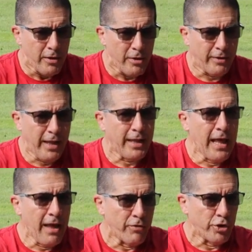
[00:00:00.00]
that they can
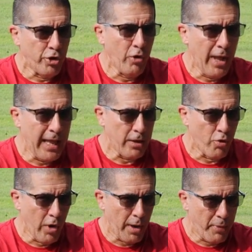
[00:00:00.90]
have a two-hand
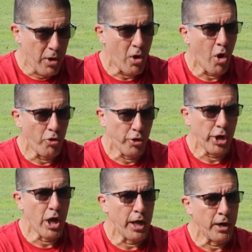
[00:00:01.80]
grip on the
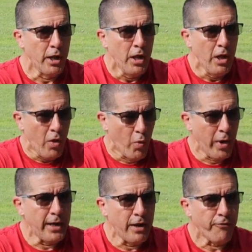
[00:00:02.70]
gun
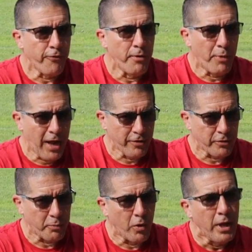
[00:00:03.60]
when and if
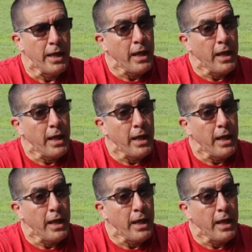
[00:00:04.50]
possible.